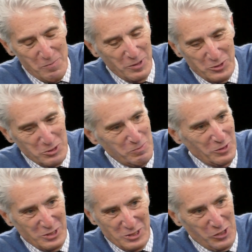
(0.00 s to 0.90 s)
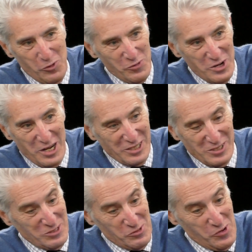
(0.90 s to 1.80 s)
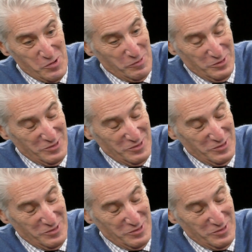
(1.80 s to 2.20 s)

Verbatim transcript: they built those buildings like overnight. It's incredible.